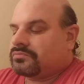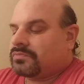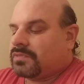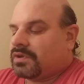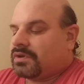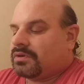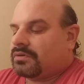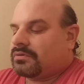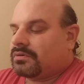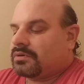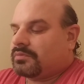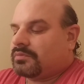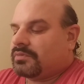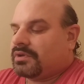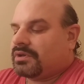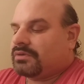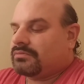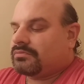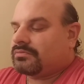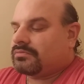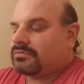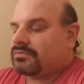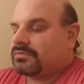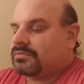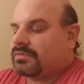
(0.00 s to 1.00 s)
you know, I
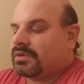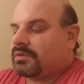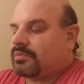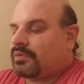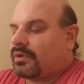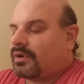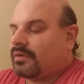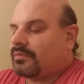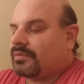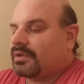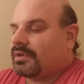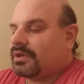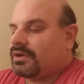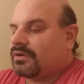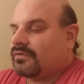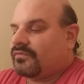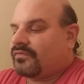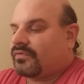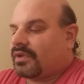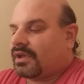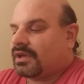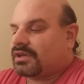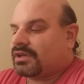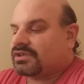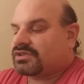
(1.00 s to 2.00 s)
mean, they're probably good
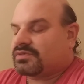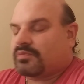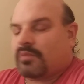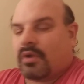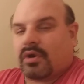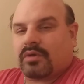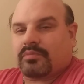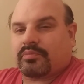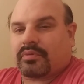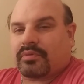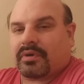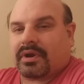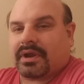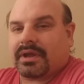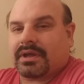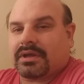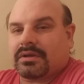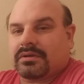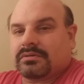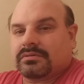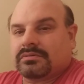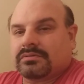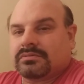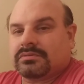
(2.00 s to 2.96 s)
for like a smoke break.